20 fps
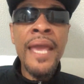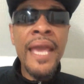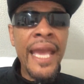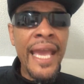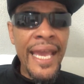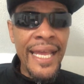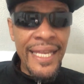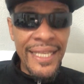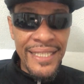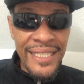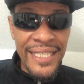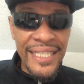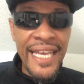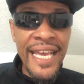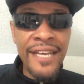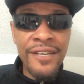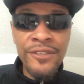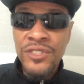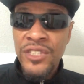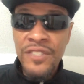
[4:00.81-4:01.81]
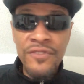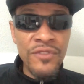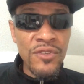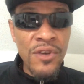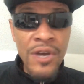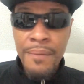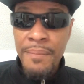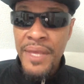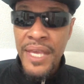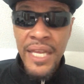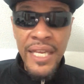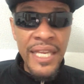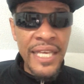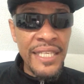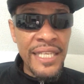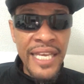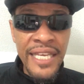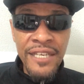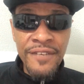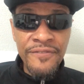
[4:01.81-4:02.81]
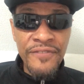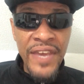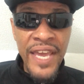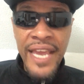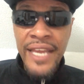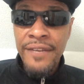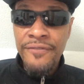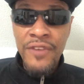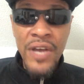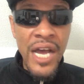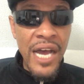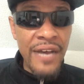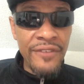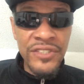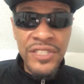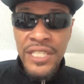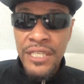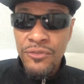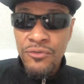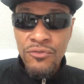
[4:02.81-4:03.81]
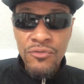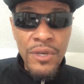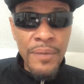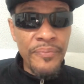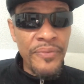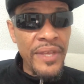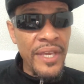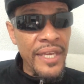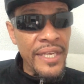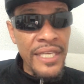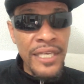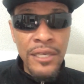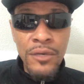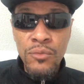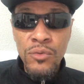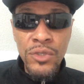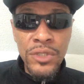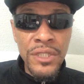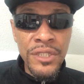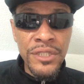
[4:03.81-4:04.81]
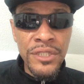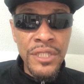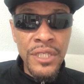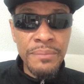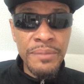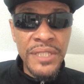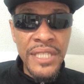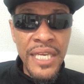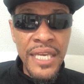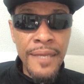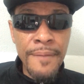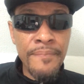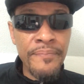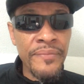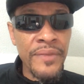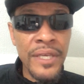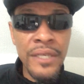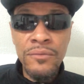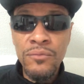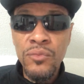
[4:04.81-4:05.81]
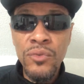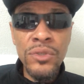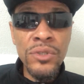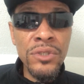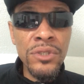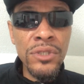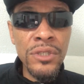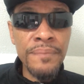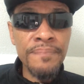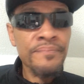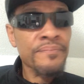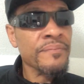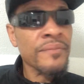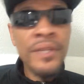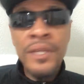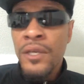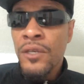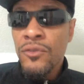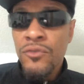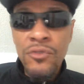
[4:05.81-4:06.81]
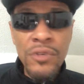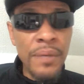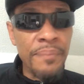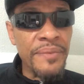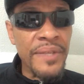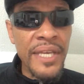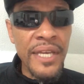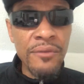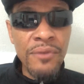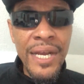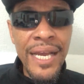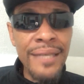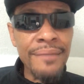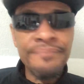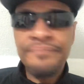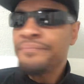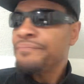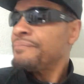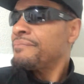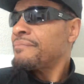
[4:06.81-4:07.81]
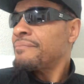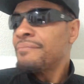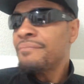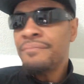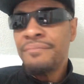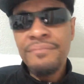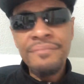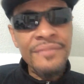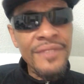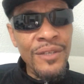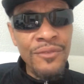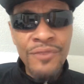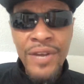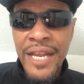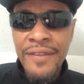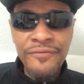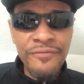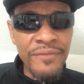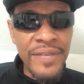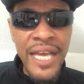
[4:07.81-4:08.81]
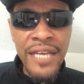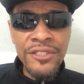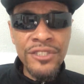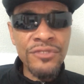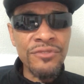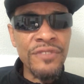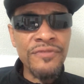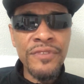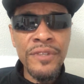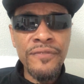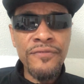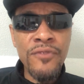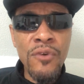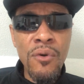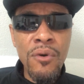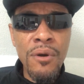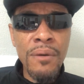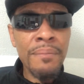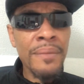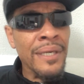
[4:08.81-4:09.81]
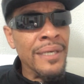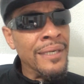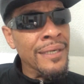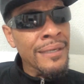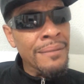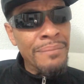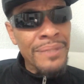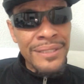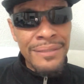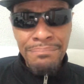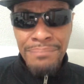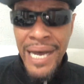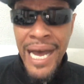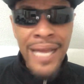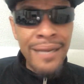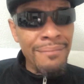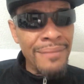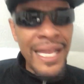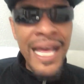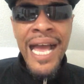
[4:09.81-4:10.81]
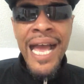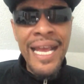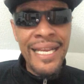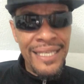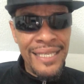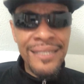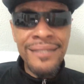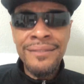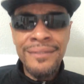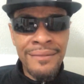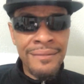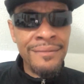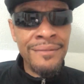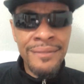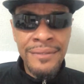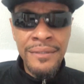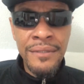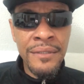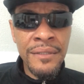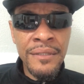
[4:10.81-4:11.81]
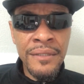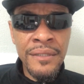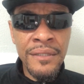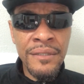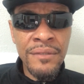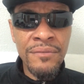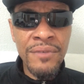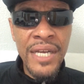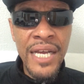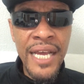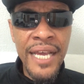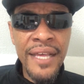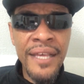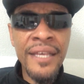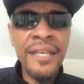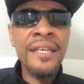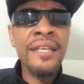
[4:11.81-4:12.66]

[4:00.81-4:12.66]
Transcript: And at the Lakers, even though I'm an LA Laker fan, obviously I grew up there in Inglewood, you know what I'm saying? Inglewood, grew up there, right? Right down the street from the Forum. But the bottom line is, right?